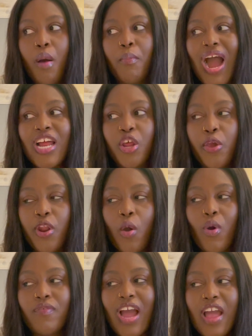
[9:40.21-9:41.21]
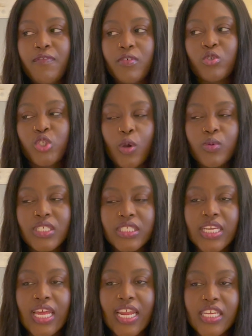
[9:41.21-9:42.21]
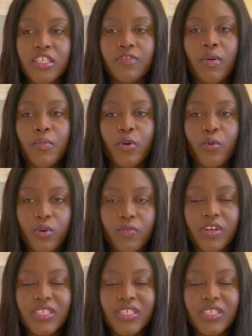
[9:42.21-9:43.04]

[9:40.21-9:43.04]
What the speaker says: but I don't know whether I feel so disconnected from the author,